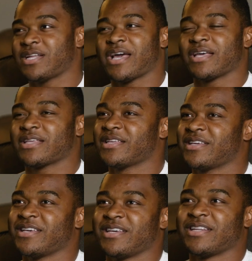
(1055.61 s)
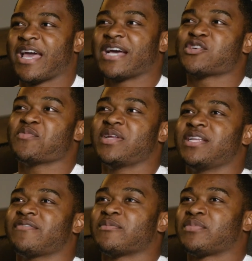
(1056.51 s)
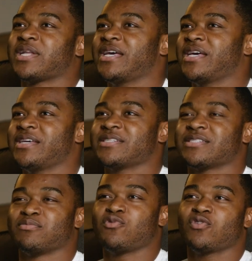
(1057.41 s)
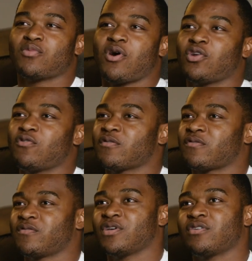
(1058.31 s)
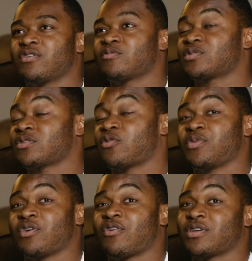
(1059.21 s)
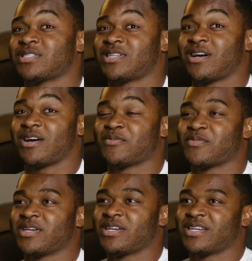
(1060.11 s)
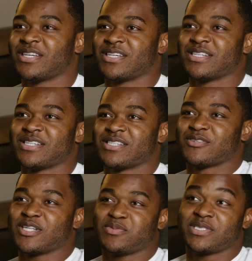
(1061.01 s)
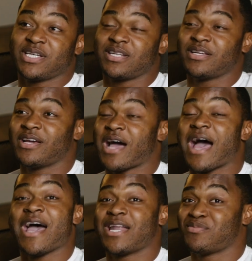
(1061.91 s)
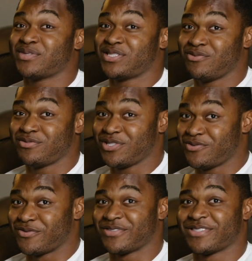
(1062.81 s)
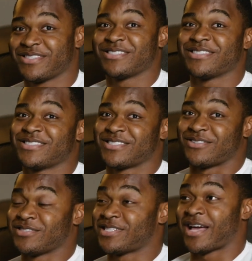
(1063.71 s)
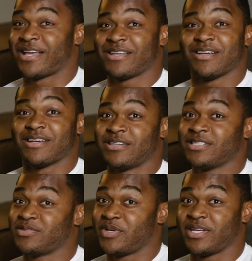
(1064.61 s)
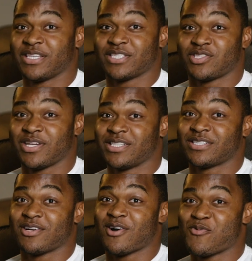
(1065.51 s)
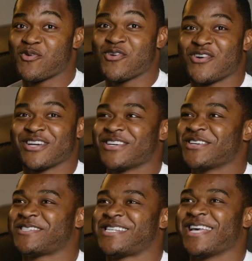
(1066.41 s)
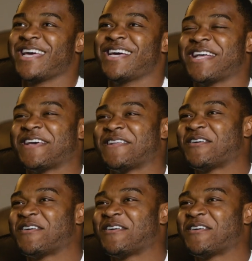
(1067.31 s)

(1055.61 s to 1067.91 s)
Like, they had so many different plays, moved them all over the field. It was going to be hard to stop. So this particular year, I had number 2, too. So it was like, it's me against Trayshawn Ward. You know what I'm saying?